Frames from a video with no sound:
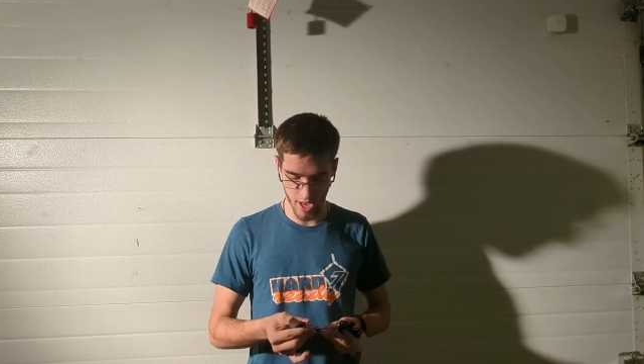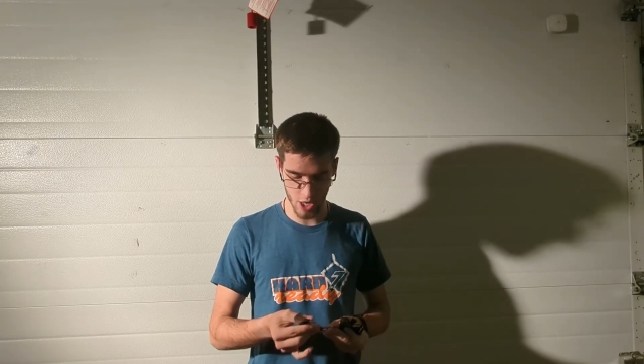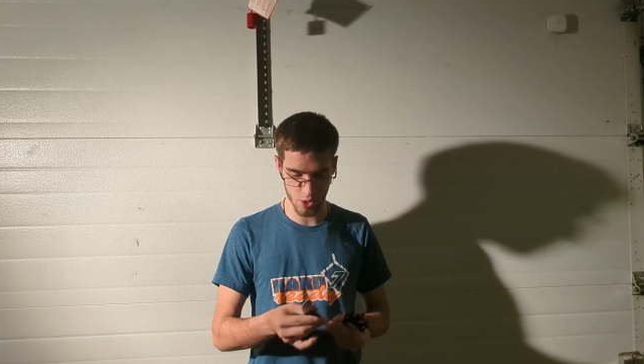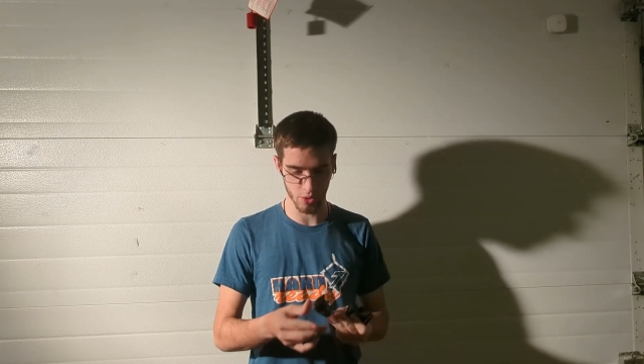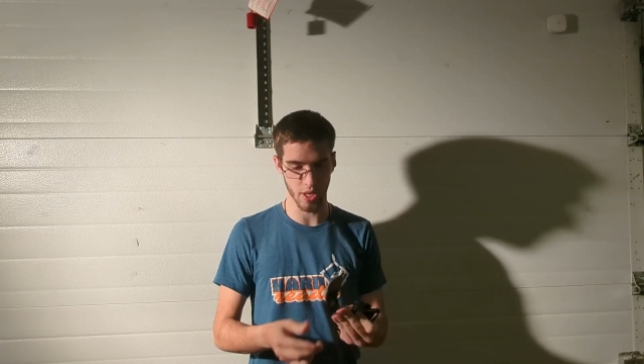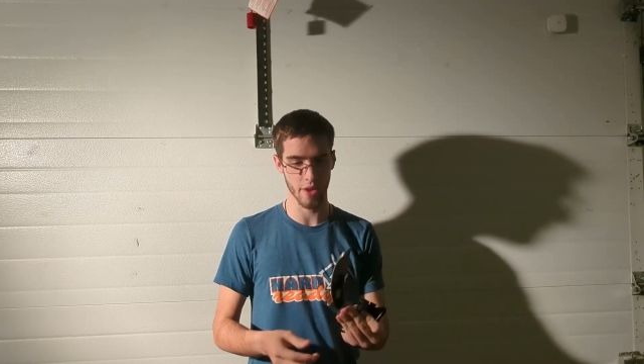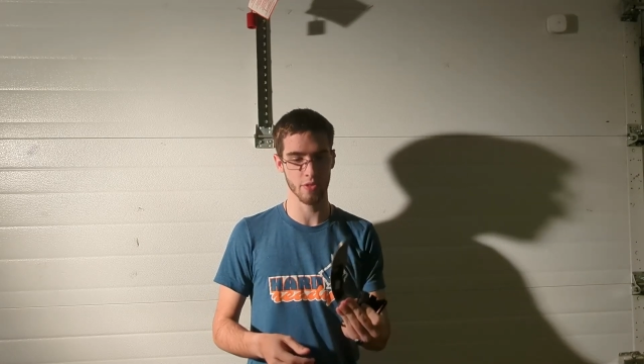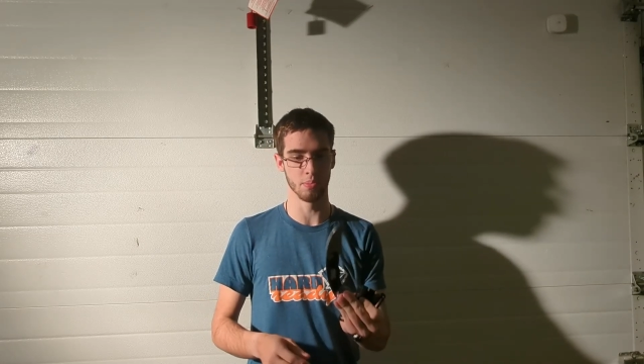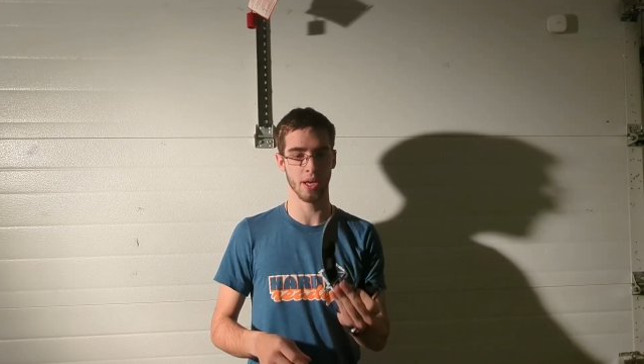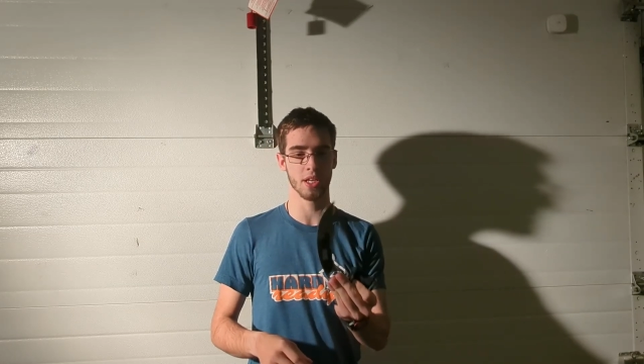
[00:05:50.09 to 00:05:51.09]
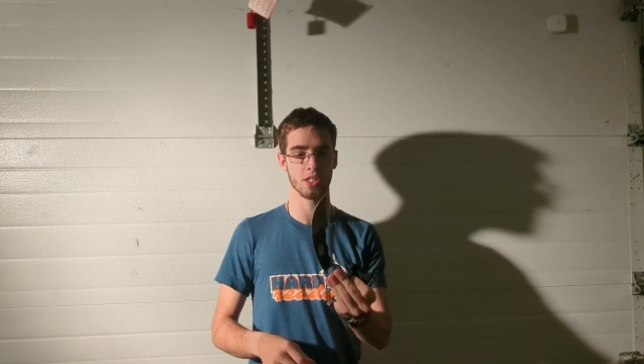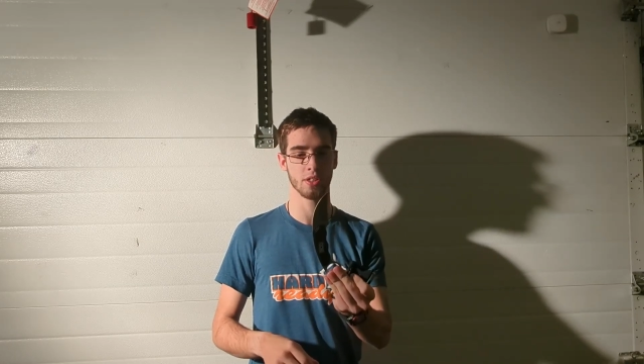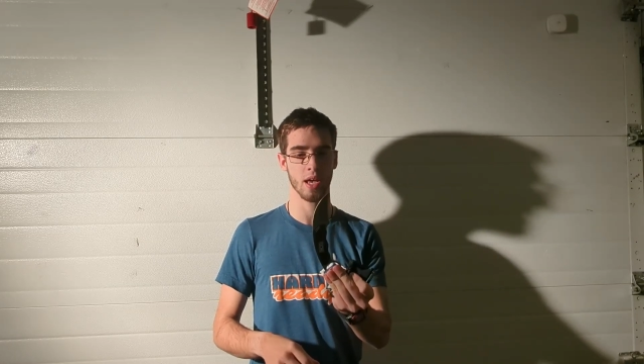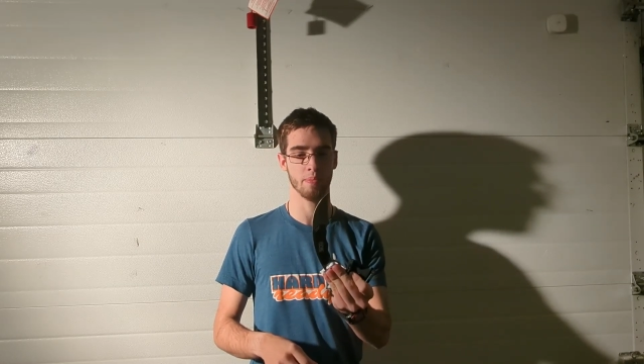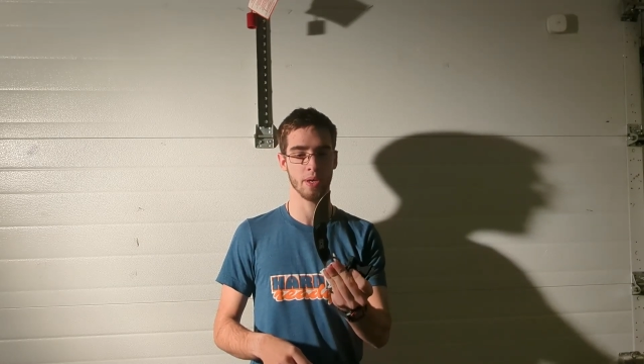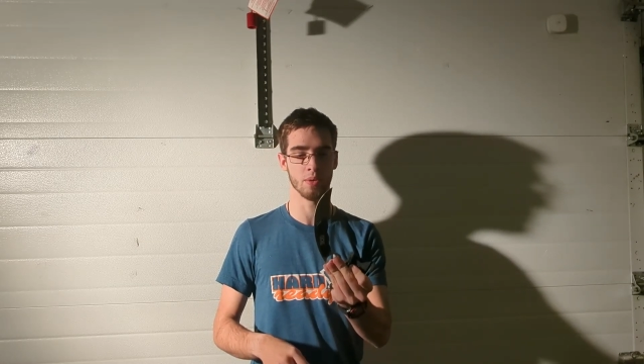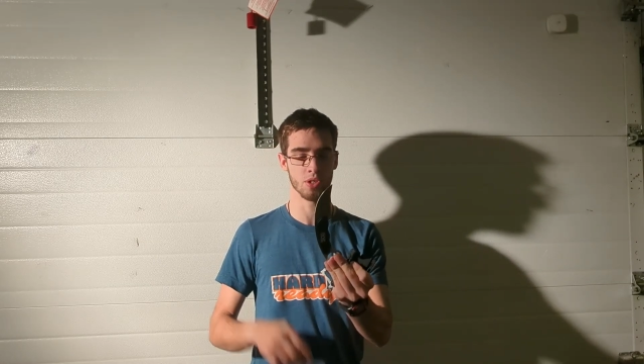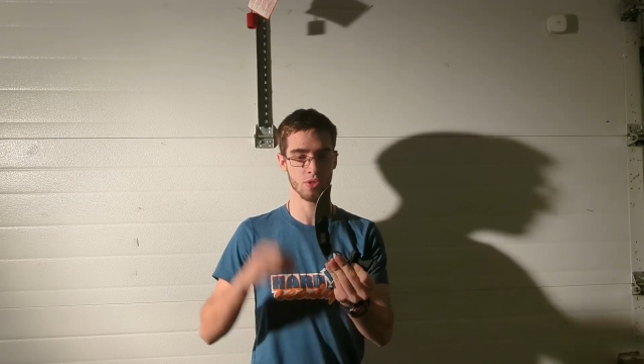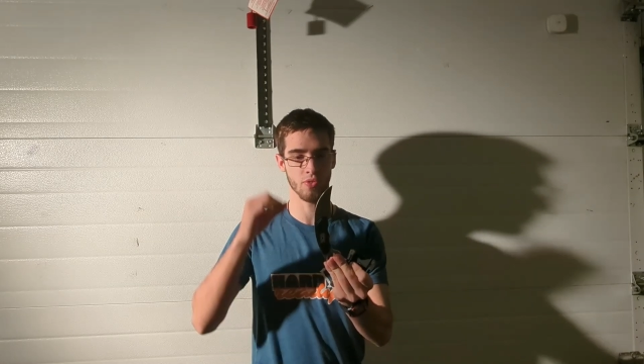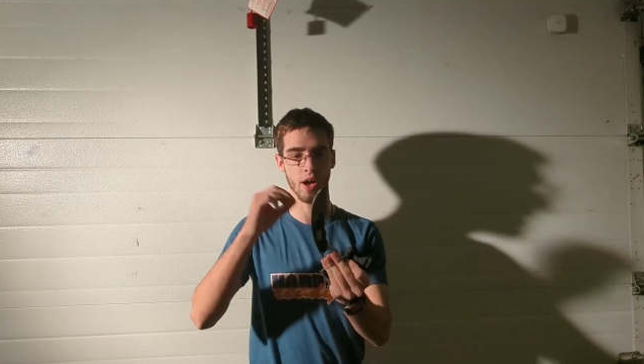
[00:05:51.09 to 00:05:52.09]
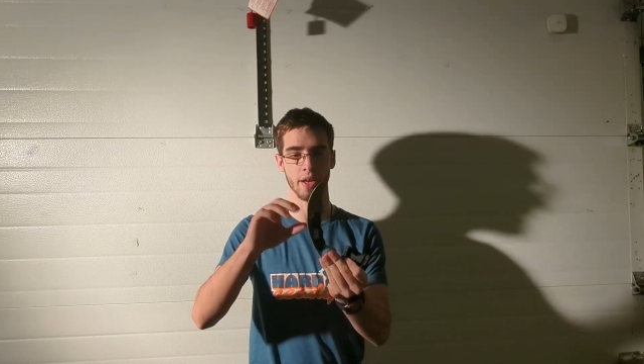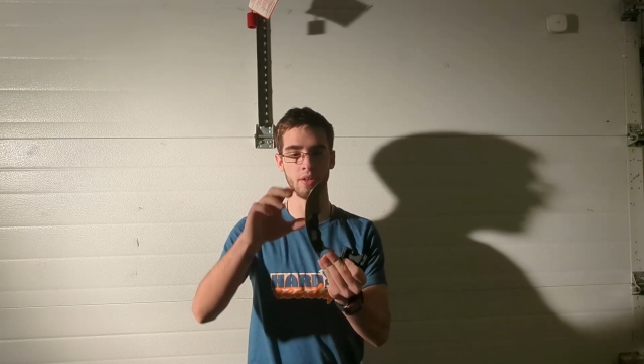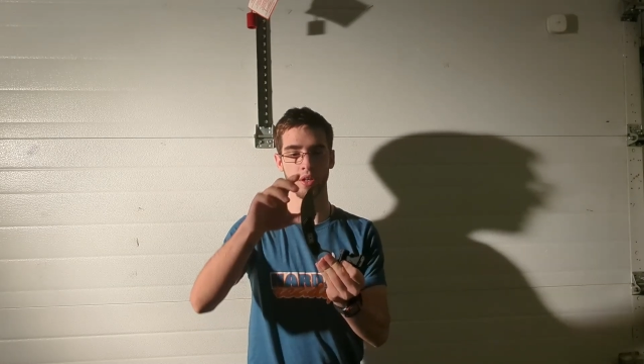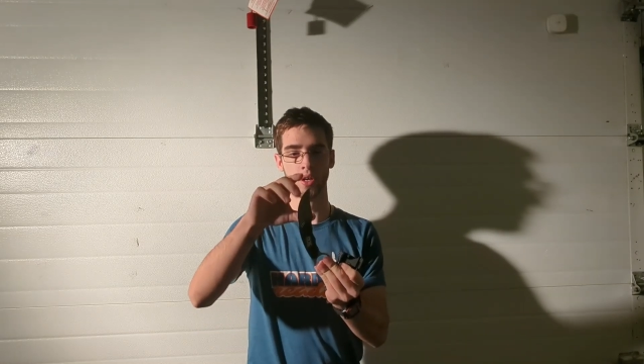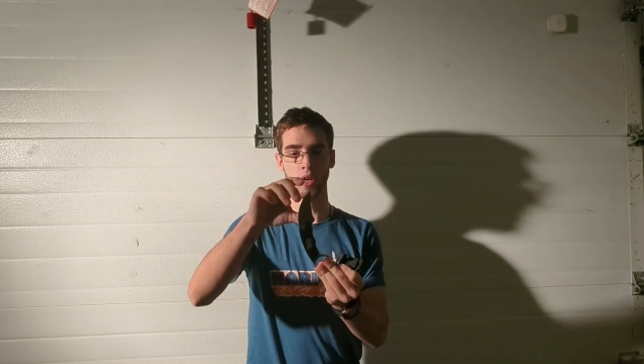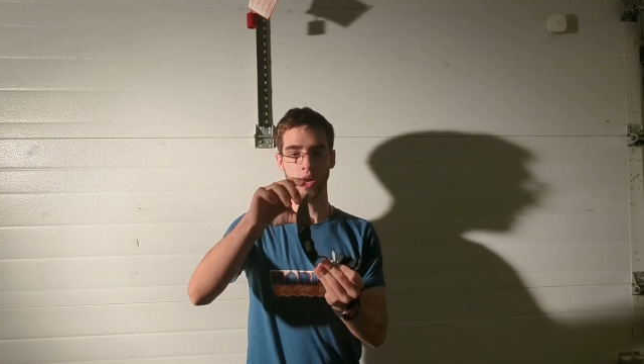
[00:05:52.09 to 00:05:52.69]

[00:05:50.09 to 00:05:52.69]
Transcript: knife, the blade isn't that big, which is fine.